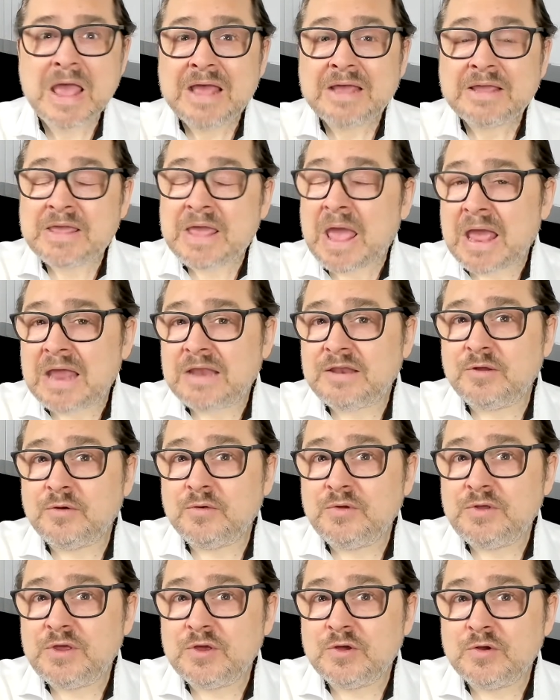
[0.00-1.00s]
Can you
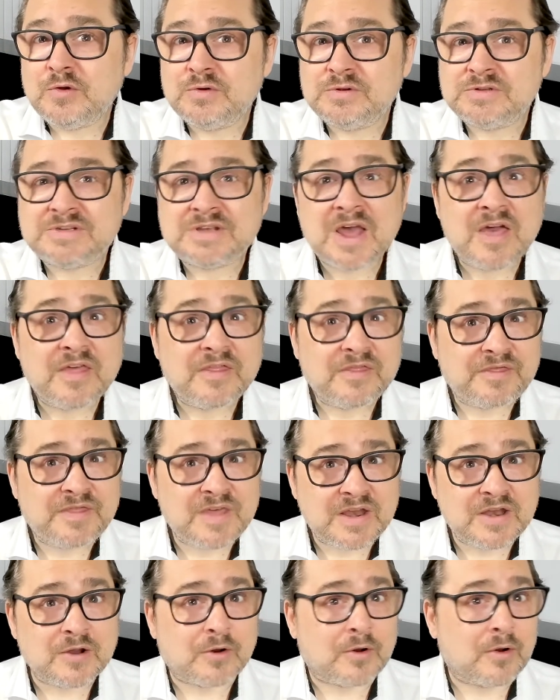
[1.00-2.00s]
use
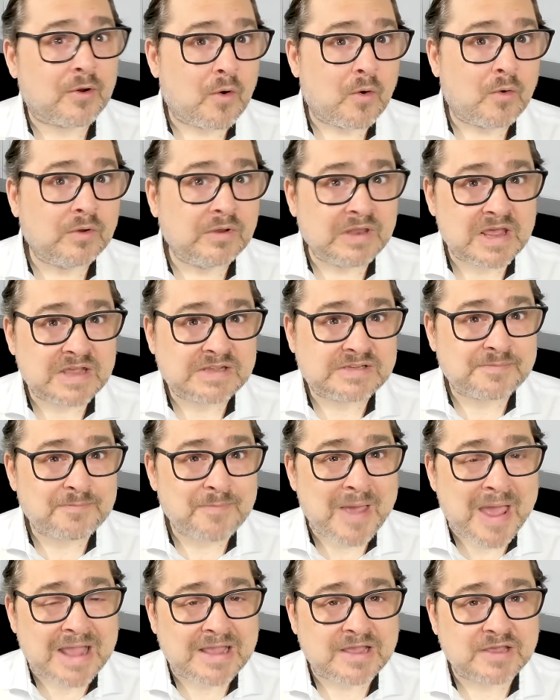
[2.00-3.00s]
thinner or less
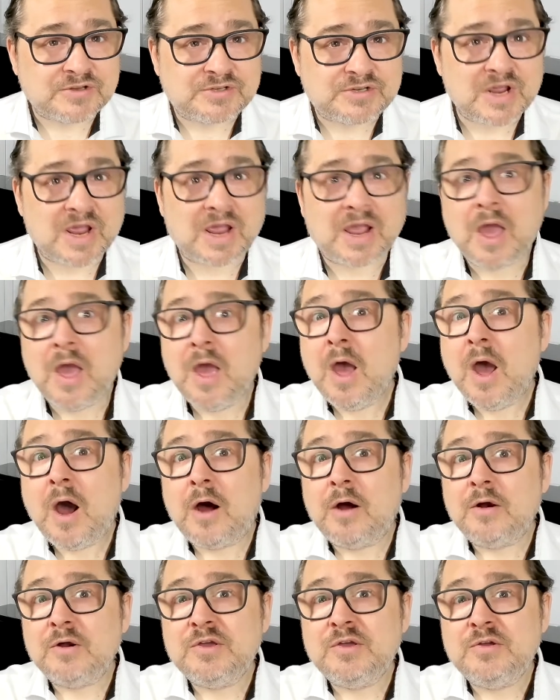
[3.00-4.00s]
packaging?
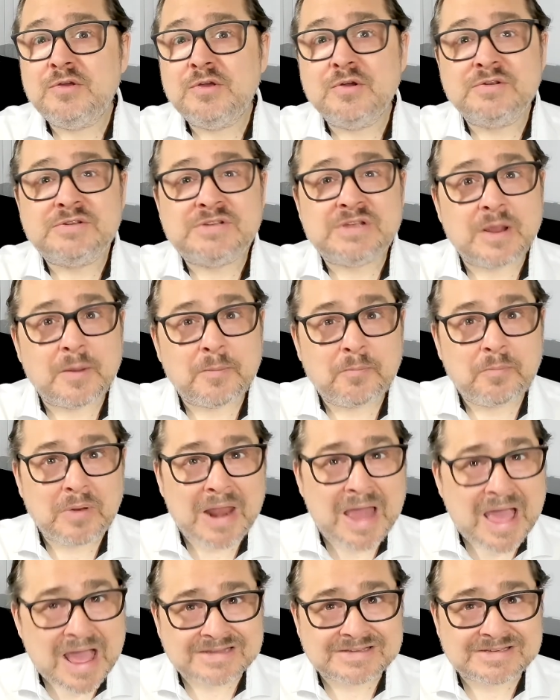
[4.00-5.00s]
Are you using
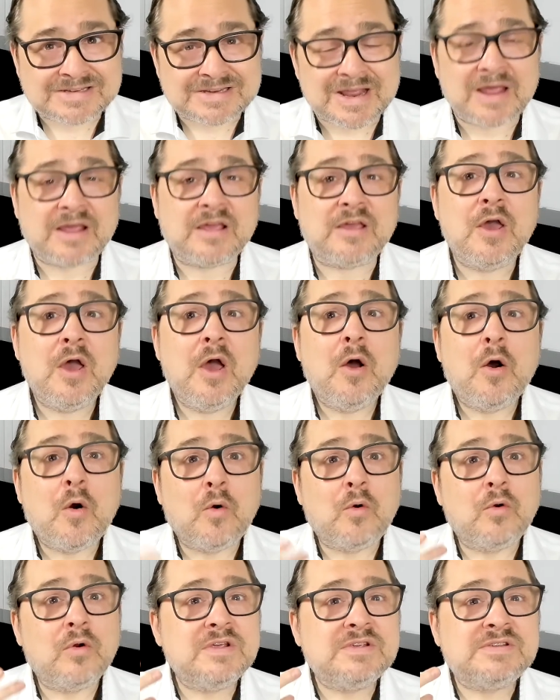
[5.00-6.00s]
plastic,
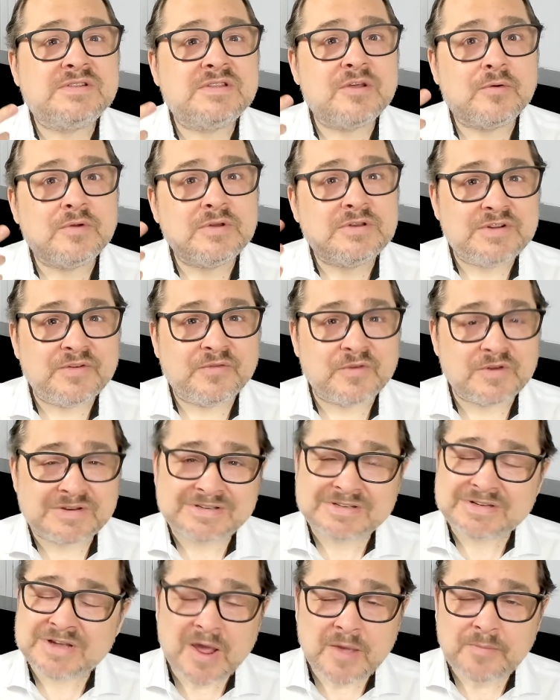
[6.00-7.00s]
or is there a
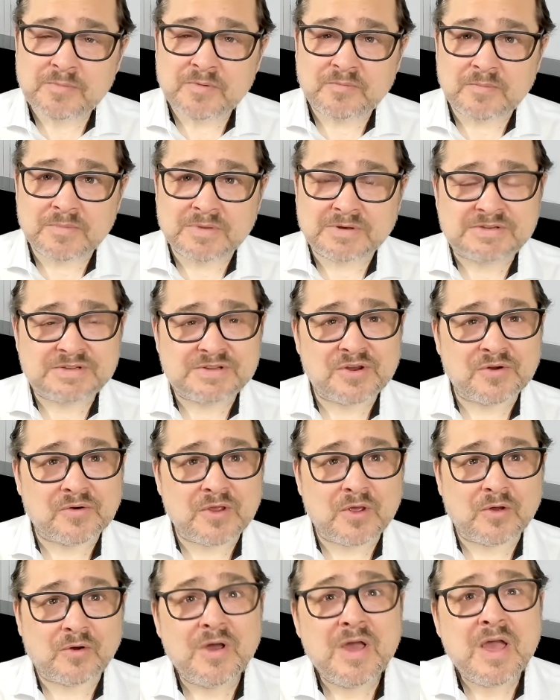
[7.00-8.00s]
different type of
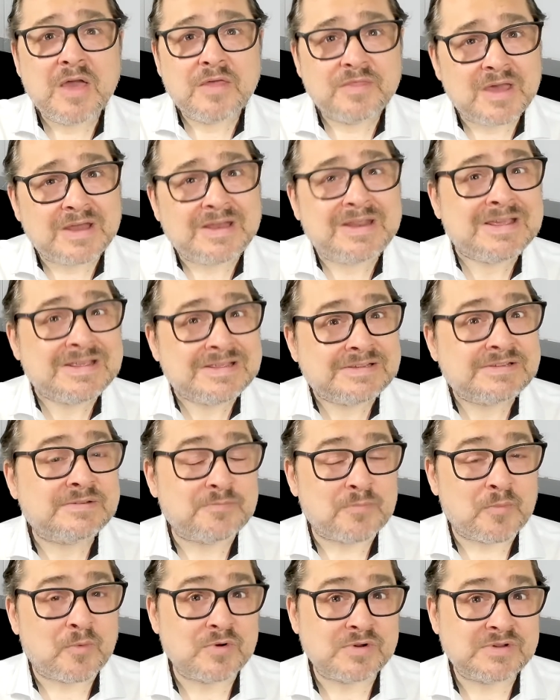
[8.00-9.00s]
material that is
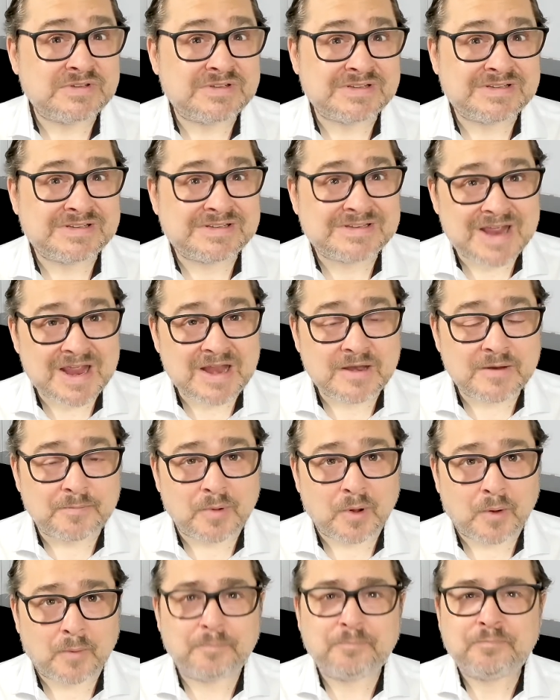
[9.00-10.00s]
more
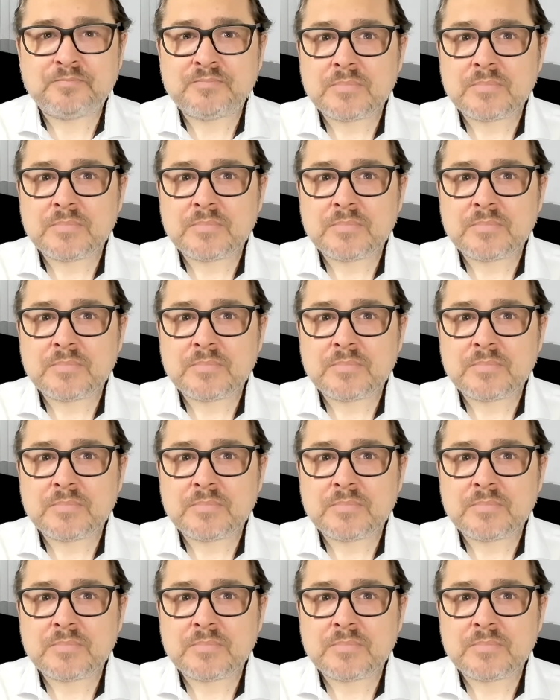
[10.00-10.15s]
sustainable?